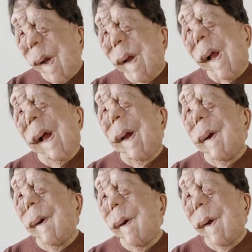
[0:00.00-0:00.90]

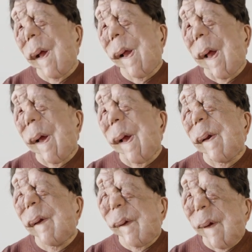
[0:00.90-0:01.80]

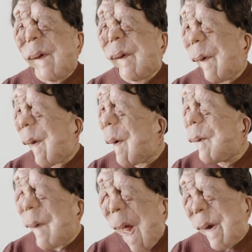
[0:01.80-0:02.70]
It's something I
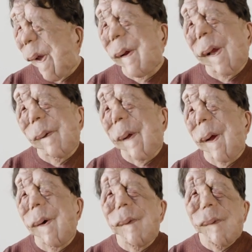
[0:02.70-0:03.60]
rarely think
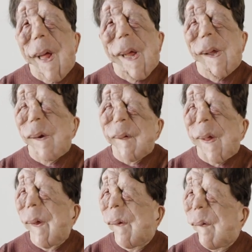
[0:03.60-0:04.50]
about and rarely
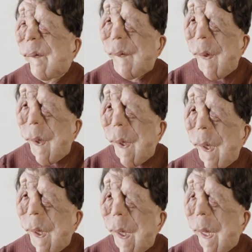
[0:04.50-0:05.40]
discuss
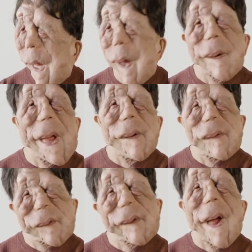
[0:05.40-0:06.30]

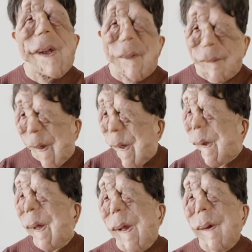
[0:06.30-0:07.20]
outside of
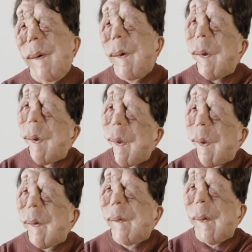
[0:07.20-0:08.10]
the
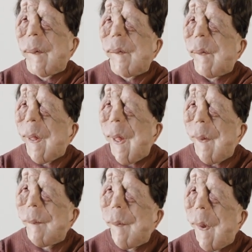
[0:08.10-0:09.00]
consultancy
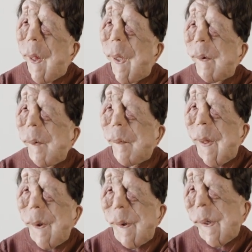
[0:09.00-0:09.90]
game. I've never
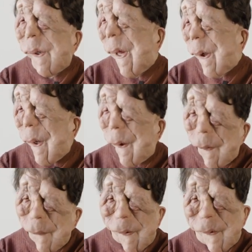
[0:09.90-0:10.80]
been to dinner
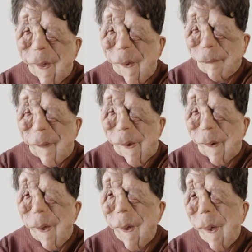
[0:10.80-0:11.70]
with a girlfriend
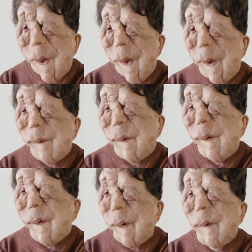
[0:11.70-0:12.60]
and
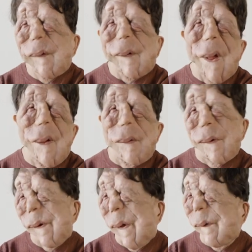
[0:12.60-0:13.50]
she's gone, so,
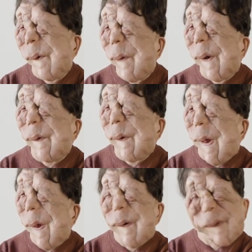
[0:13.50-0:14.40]
disability.
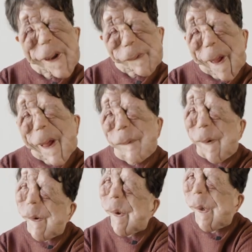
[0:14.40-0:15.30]
It's never happened.